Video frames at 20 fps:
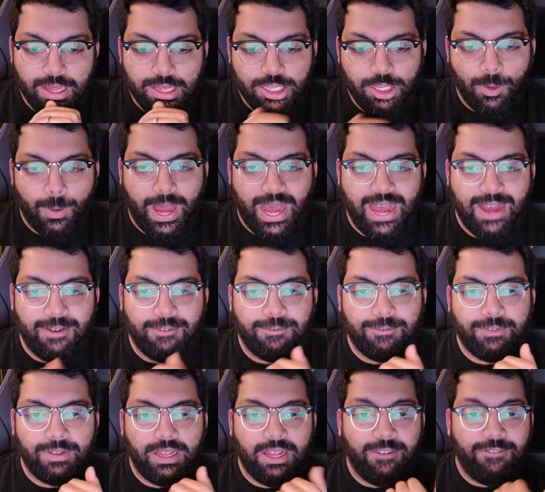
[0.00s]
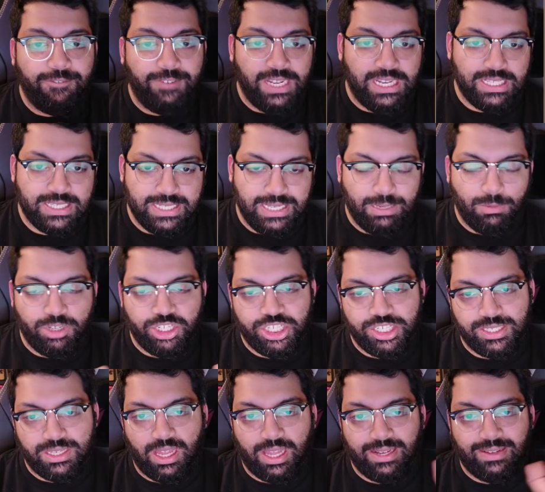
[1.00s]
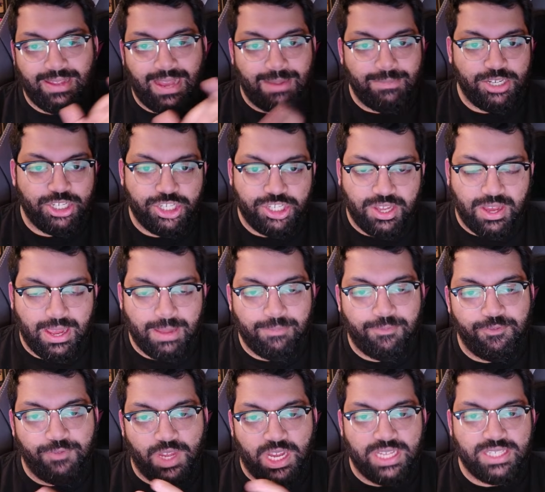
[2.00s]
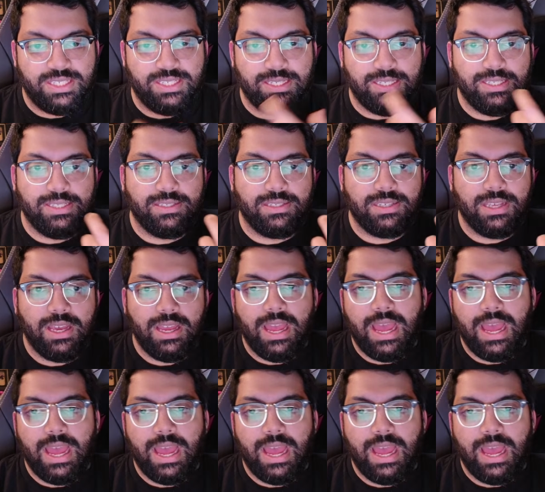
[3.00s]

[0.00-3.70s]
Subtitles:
You have affinity, which is like damage type versus